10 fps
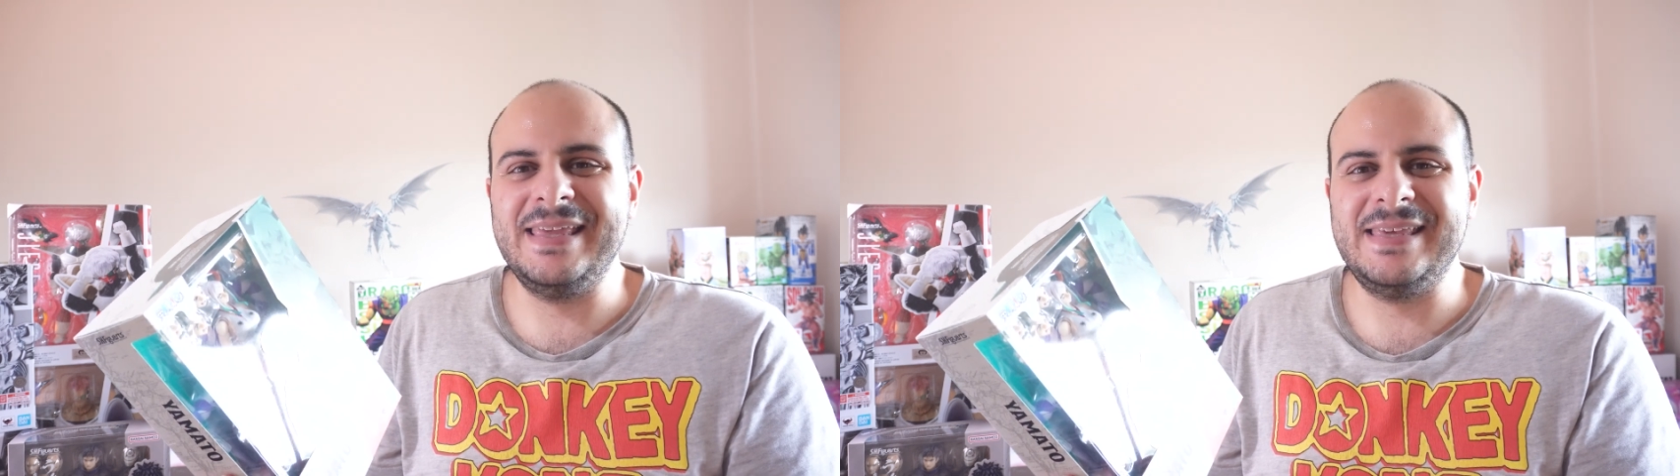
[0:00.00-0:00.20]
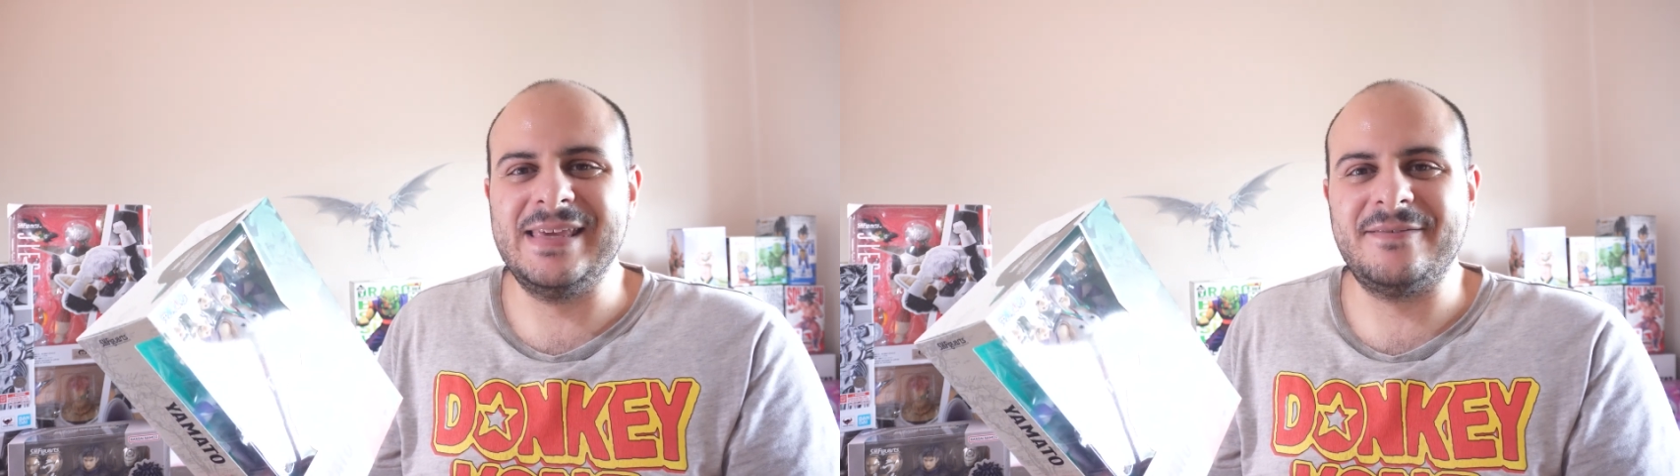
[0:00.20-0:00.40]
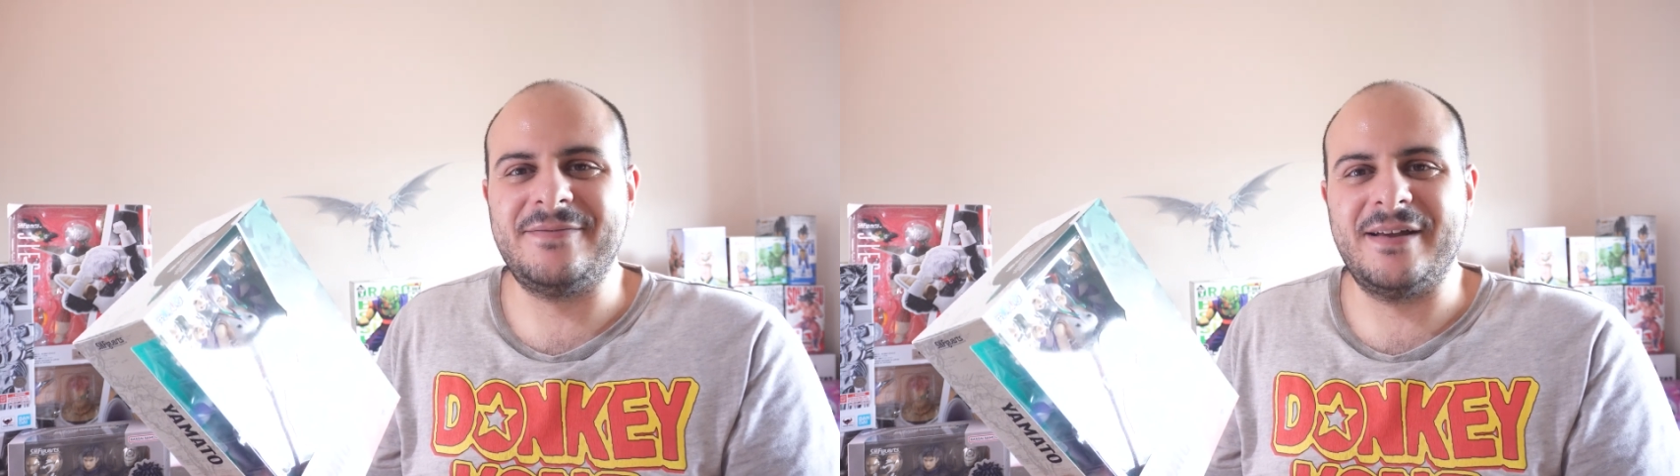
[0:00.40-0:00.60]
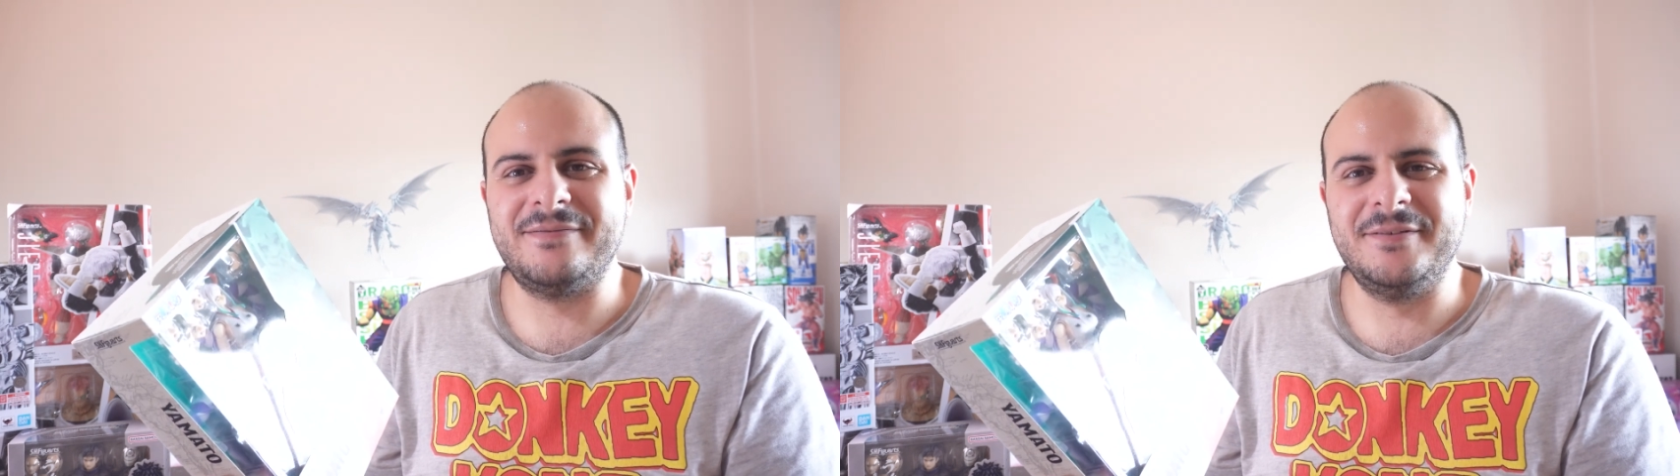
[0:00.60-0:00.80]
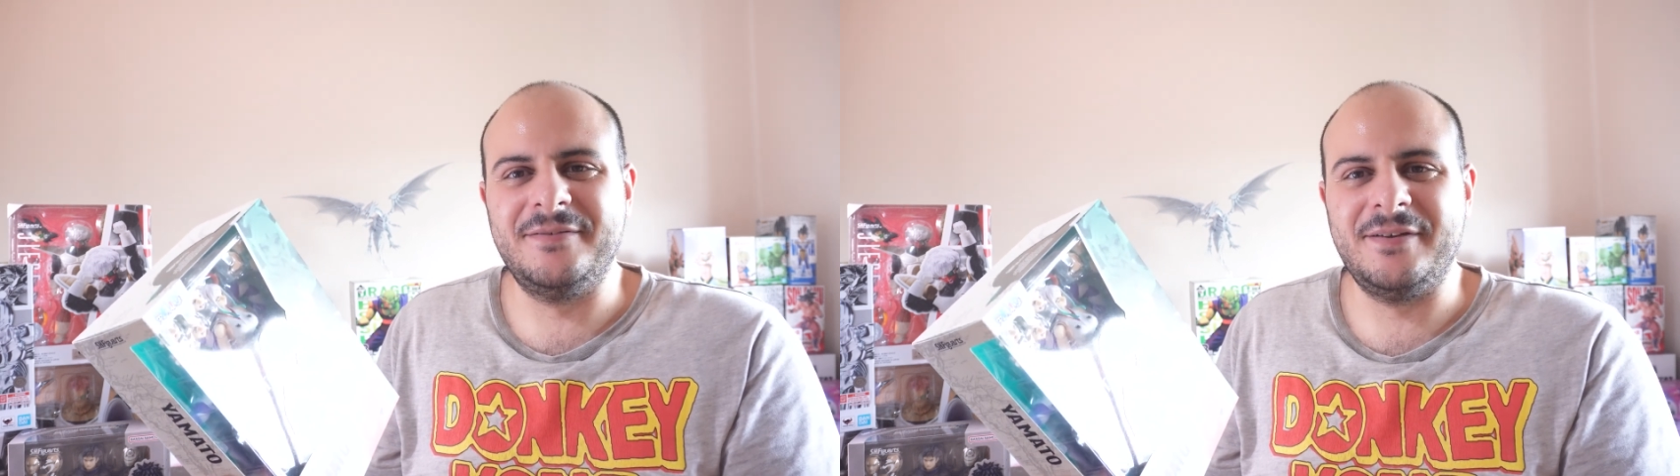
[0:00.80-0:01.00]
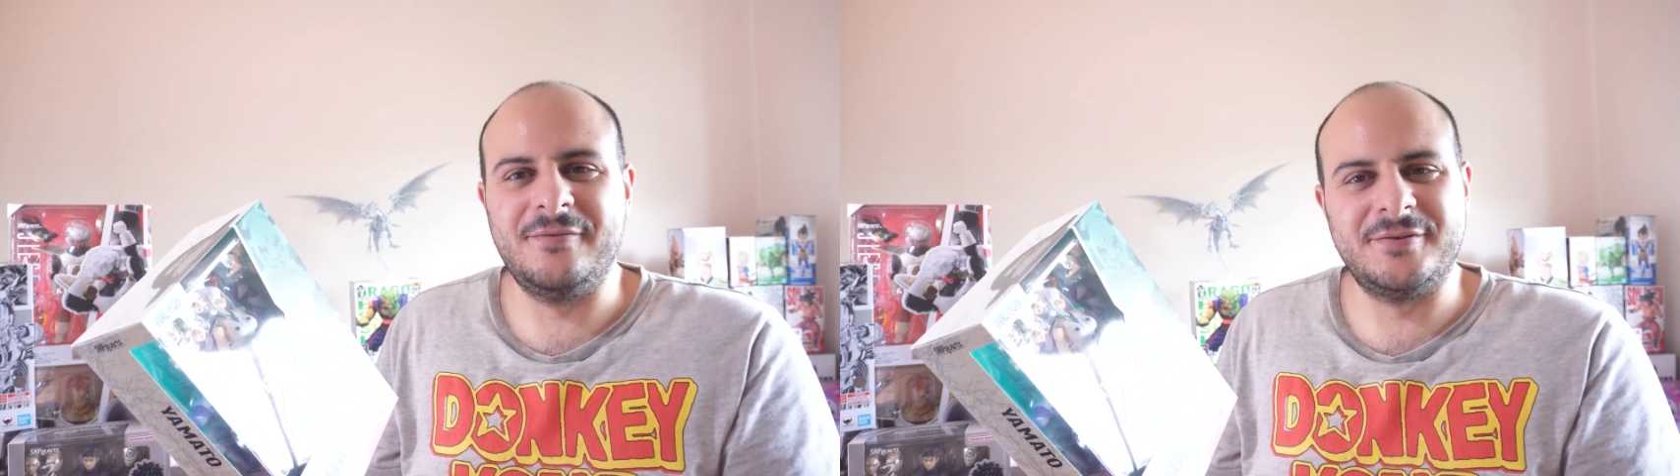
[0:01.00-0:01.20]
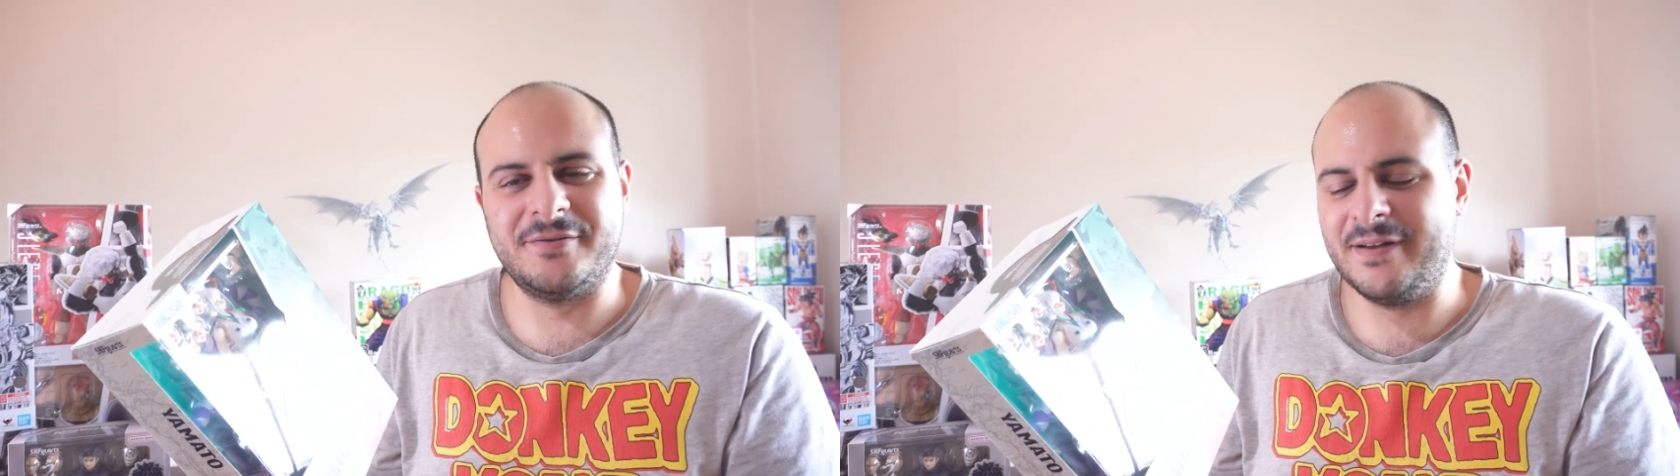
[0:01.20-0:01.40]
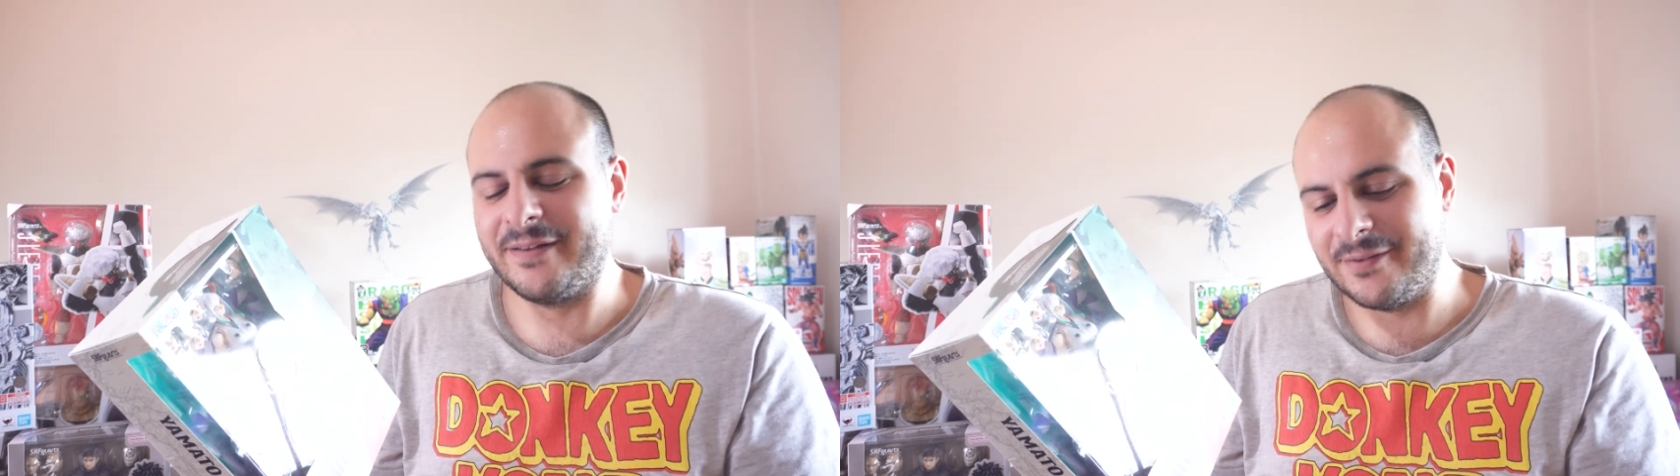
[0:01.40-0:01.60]
Gear 5 Luffy or
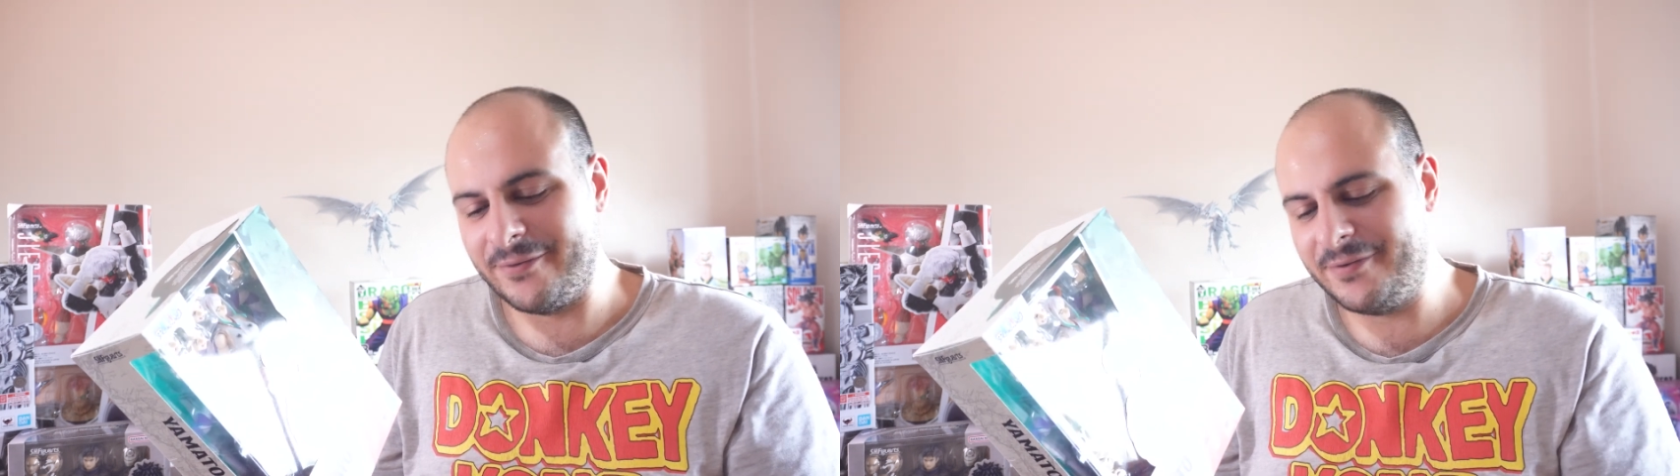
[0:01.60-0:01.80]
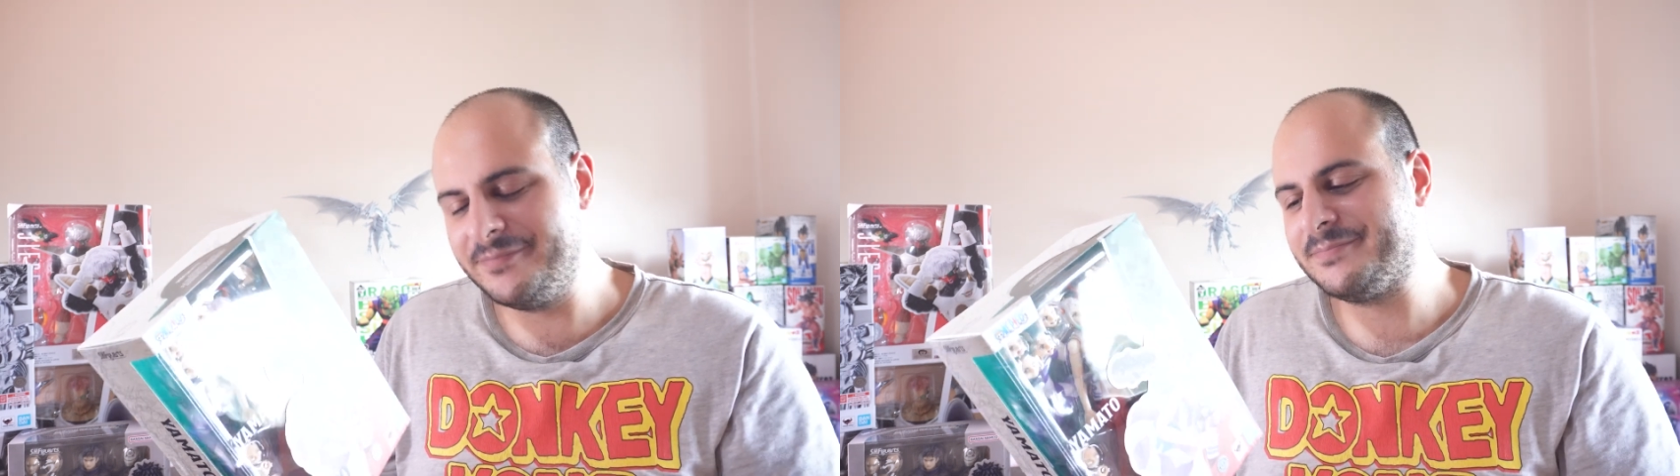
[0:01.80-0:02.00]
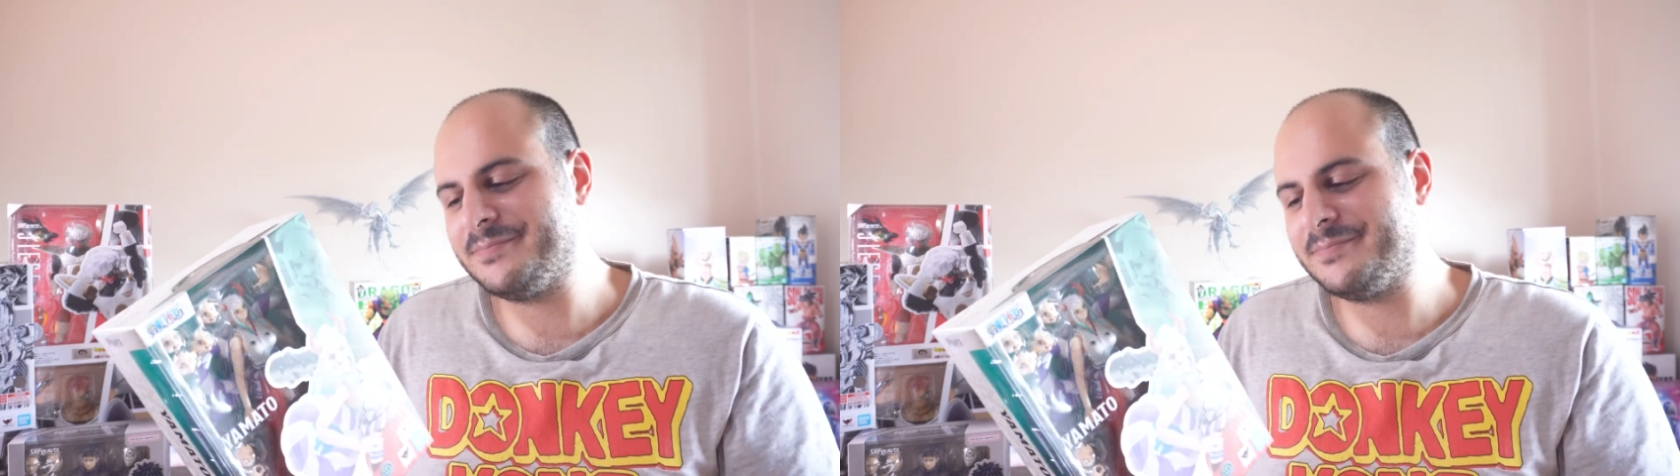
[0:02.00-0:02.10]
Trafalgar Law.